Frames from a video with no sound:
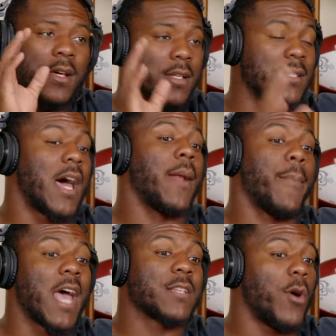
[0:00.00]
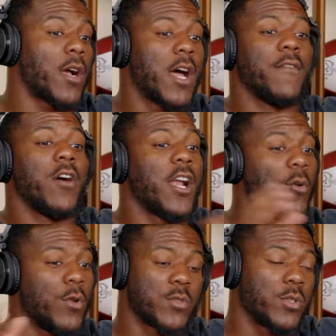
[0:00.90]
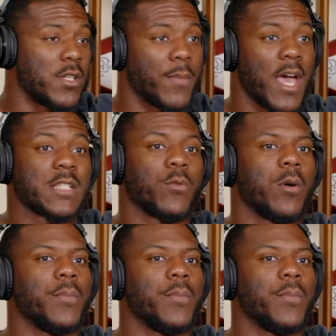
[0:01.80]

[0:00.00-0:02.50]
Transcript: It's not a basketball convo. I don't want to switch it to basketball.